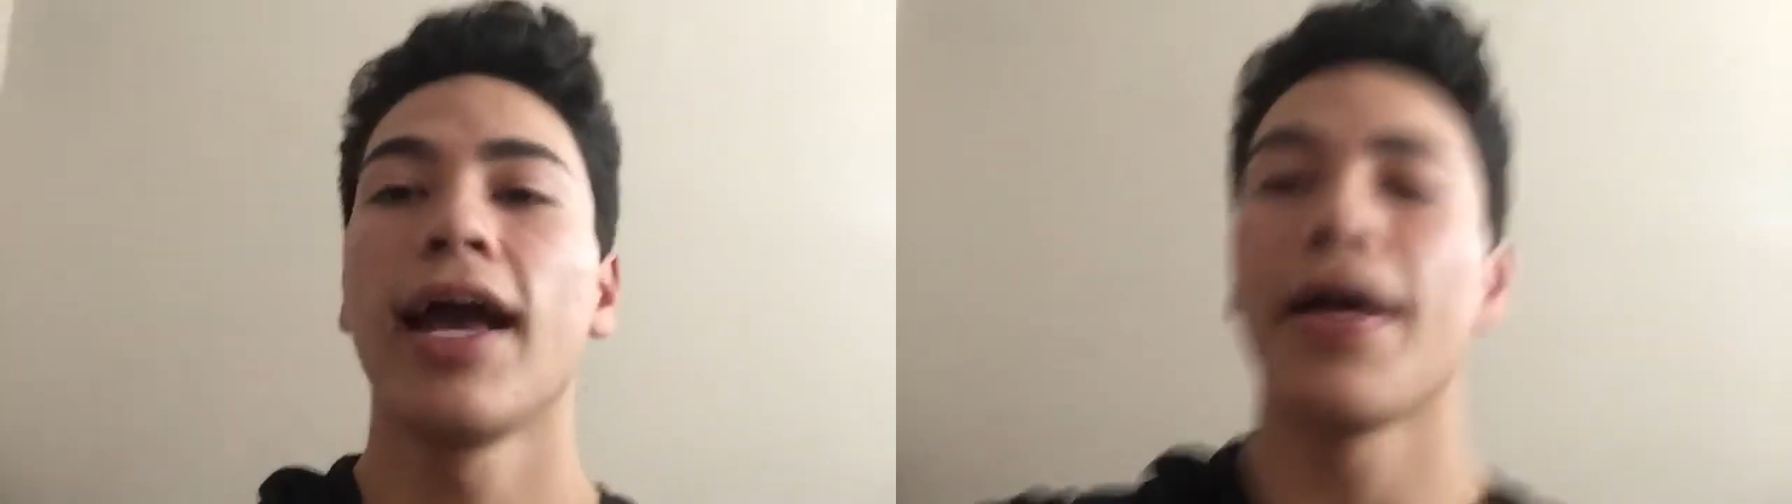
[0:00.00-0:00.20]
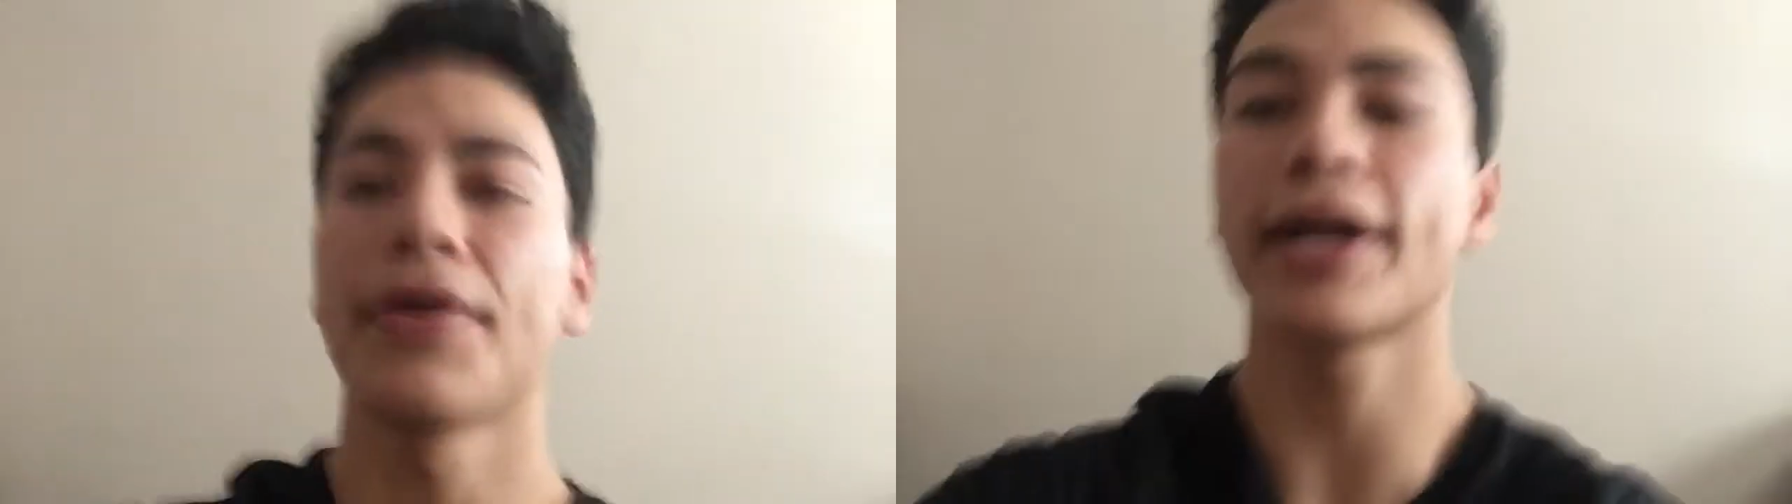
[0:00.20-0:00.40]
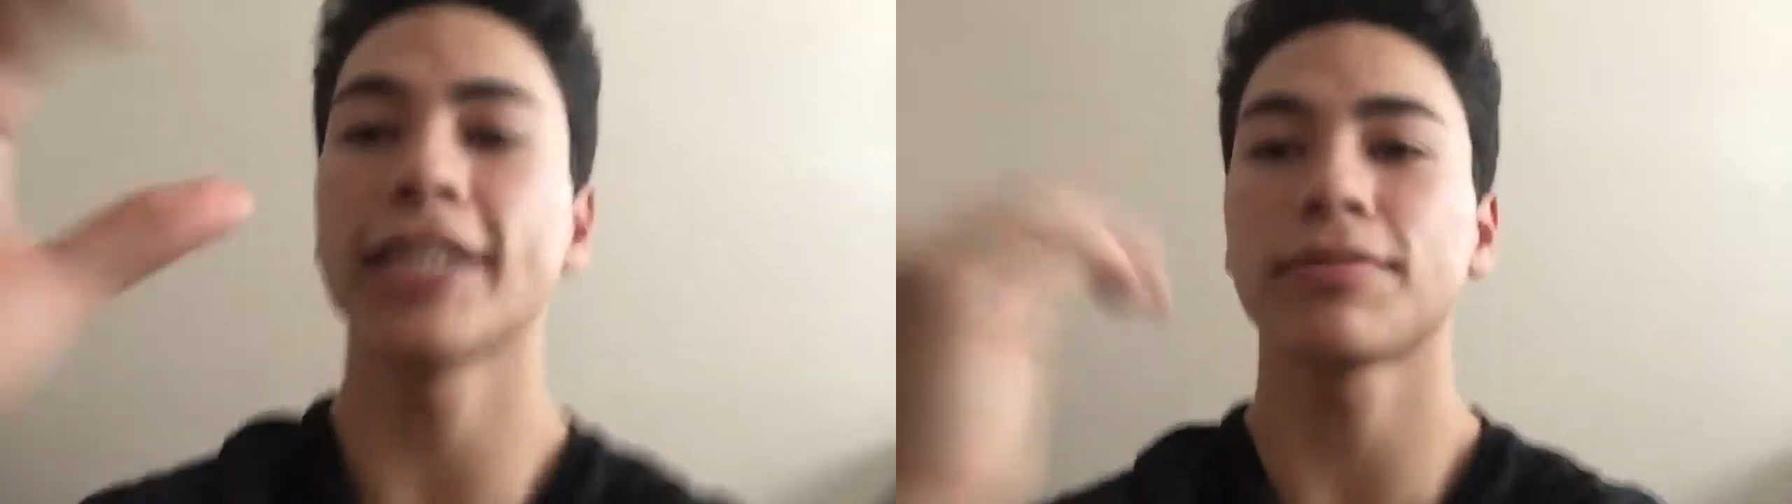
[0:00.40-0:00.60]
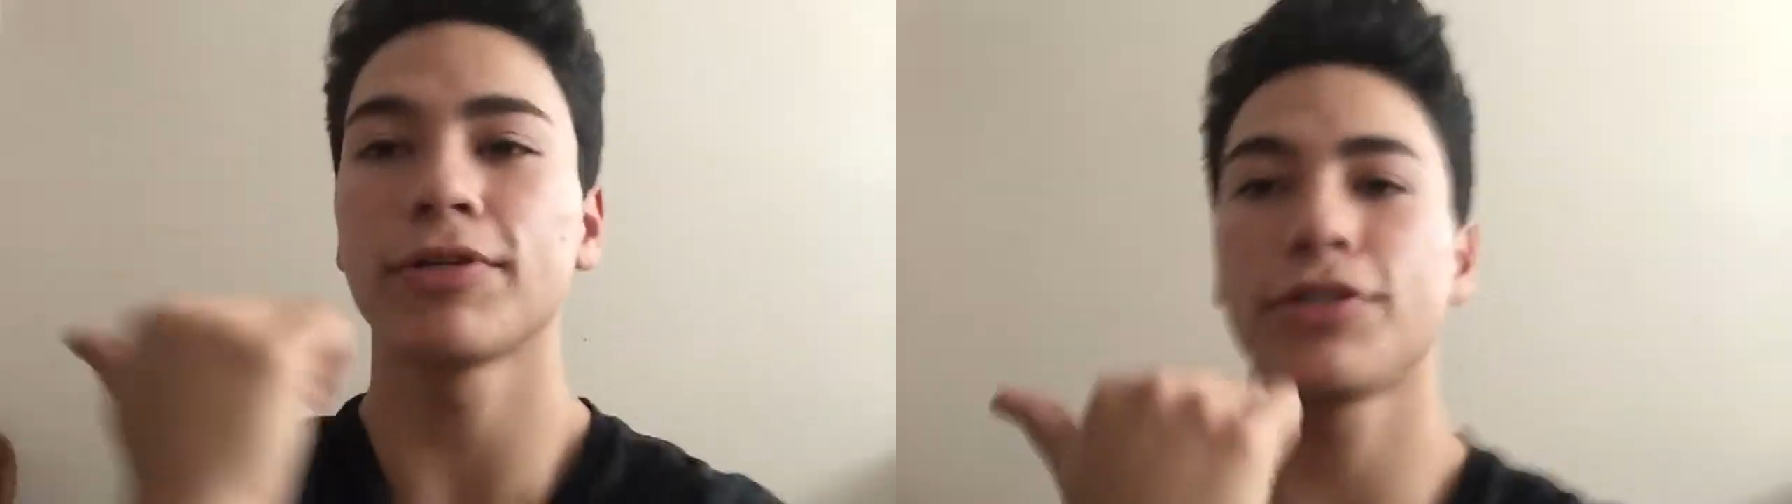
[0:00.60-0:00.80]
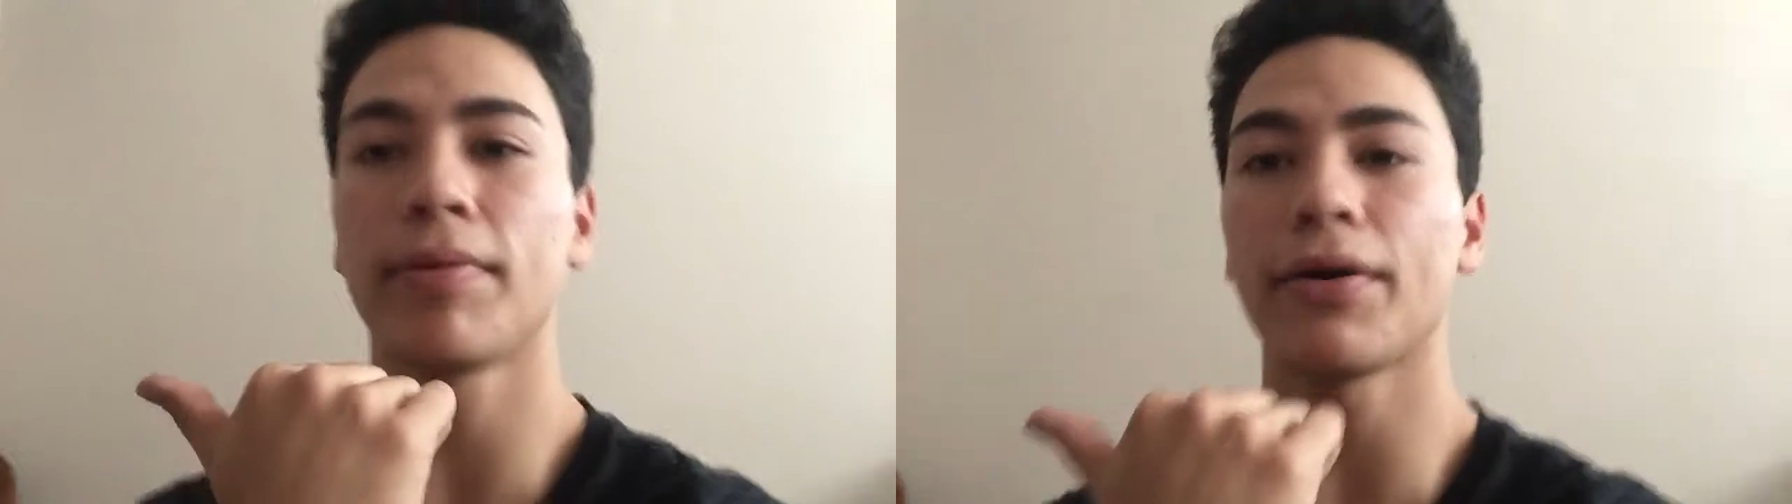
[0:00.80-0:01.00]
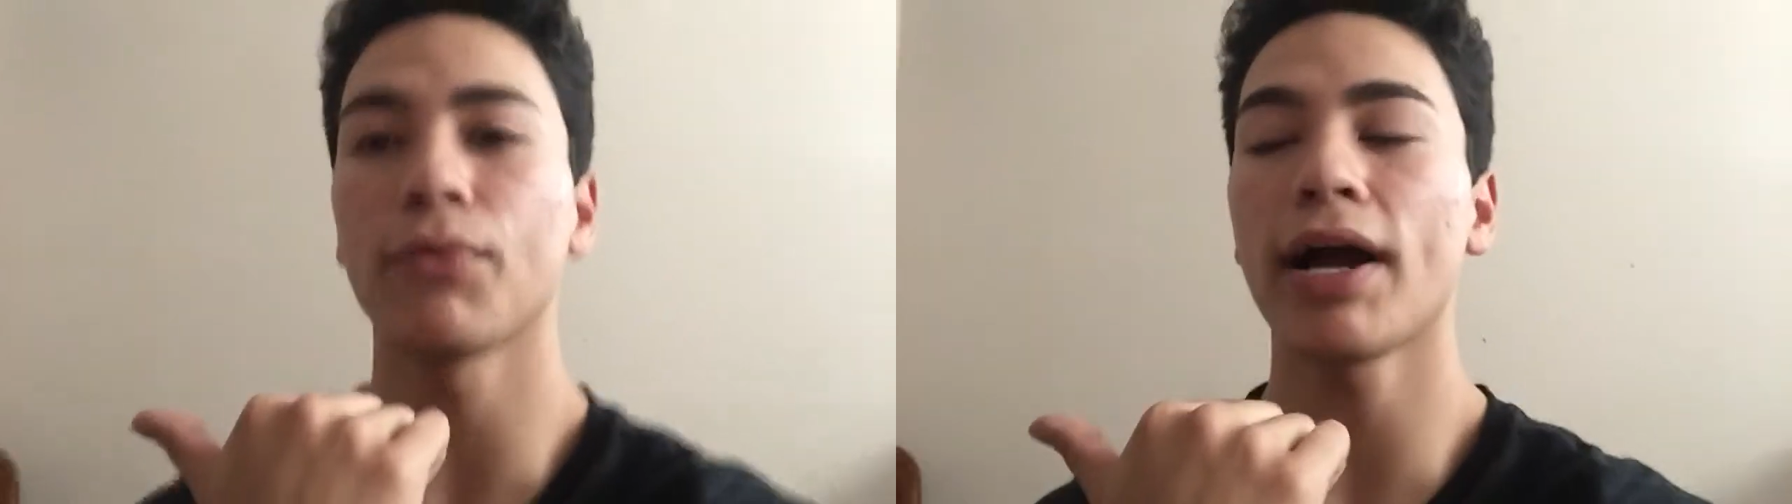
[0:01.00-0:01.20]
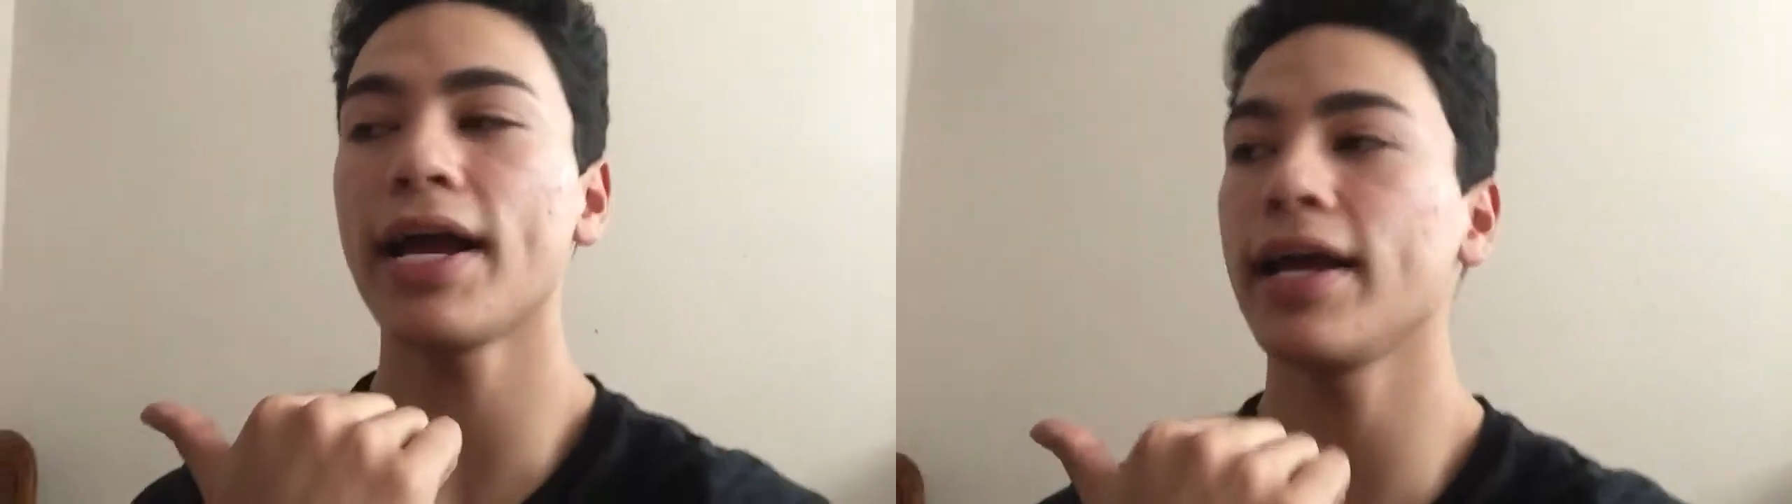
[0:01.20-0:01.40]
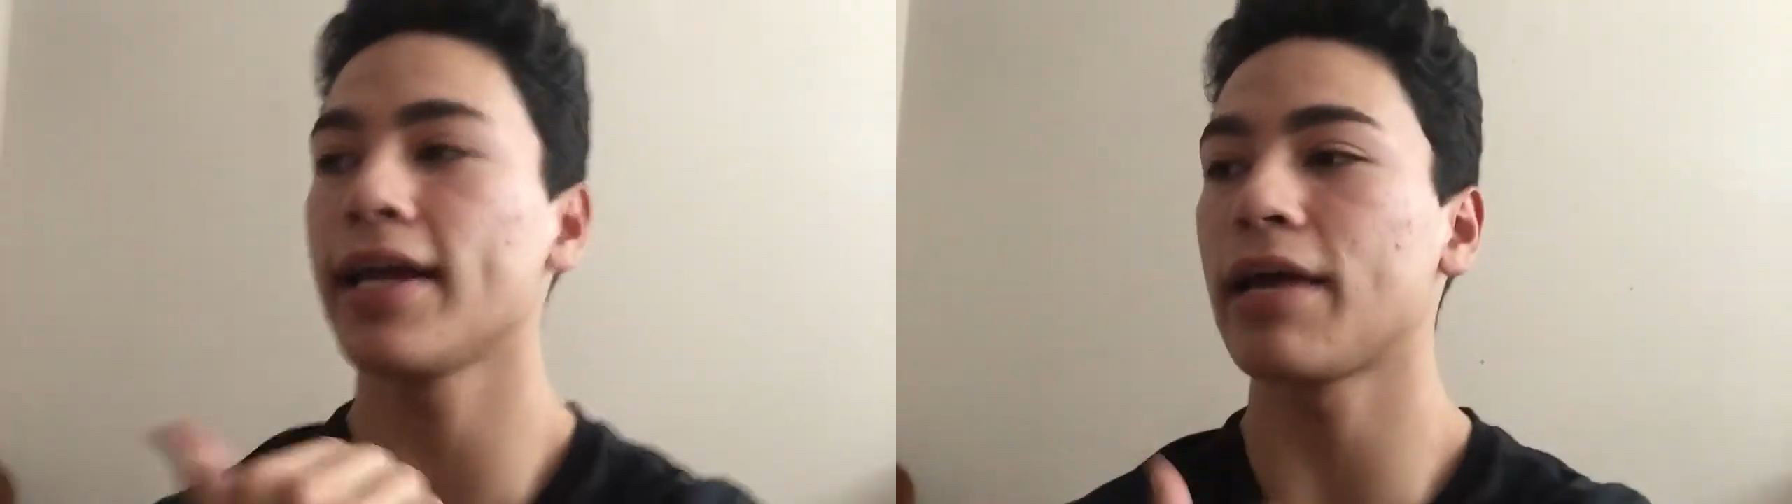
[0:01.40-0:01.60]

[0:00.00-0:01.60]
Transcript: and the customer to my right